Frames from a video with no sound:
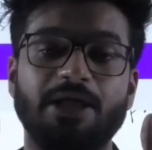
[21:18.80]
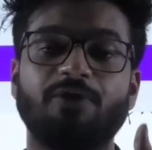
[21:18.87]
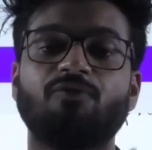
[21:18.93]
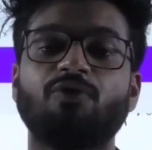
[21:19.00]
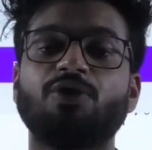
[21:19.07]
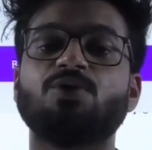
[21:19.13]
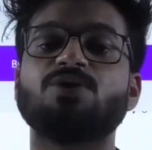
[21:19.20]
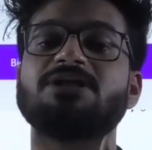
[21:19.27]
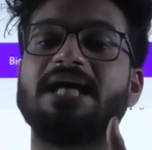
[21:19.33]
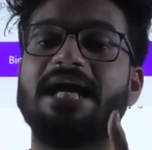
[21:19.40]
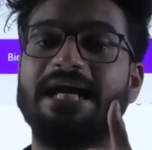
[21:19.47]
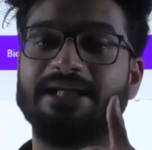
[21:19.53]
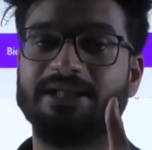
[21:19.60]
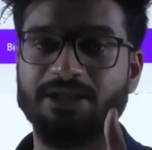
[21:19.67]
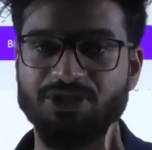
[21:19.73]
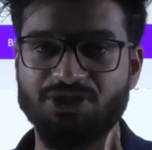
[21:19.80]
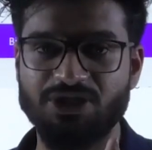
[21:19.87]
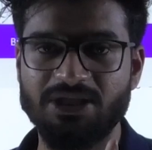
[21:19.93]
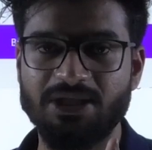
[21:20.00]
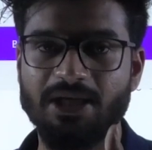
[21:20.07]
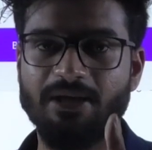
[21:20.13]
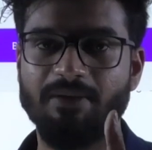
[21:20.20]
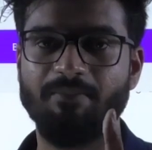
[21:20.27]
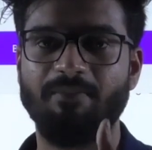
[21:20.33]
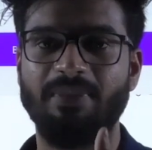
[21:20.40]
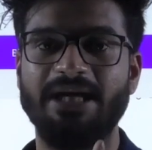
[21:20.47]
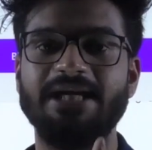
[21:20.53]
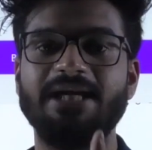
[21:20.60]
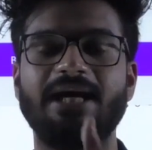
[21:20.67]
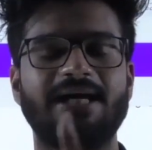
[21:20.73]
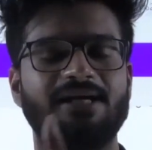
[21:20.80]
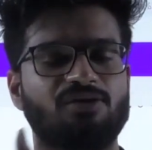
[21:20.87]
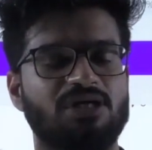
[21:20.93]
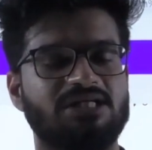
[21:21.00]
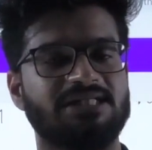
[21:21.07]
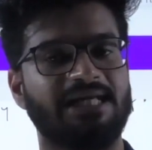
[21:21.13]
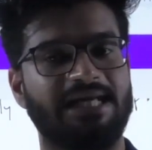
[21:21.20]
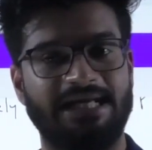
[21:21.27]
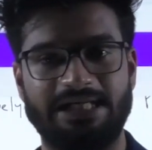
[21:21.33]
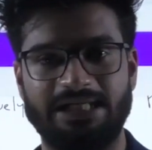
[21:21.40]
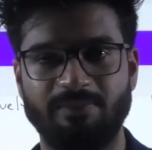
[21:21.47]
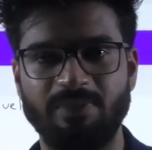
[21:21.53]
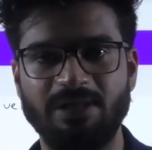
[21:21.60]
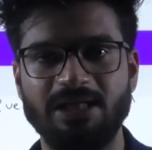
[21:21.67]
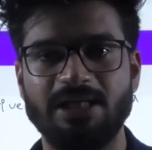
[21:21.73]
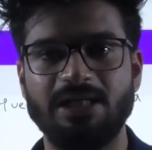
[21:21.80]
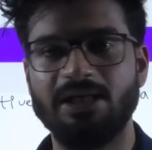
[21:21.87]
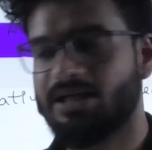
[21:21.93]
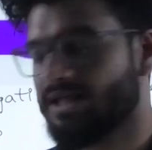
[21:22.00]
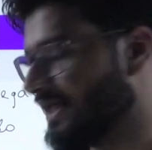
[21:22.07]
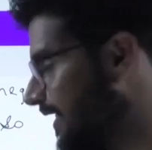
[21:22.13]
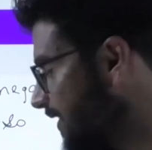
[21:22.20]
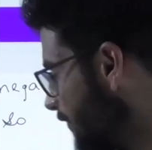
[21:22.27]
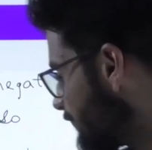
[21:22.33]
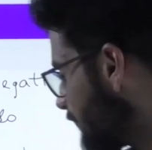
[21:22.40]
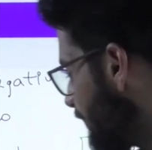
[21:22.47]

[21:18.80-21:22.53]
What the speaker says: It would use energy by hydrolyzing ATP and it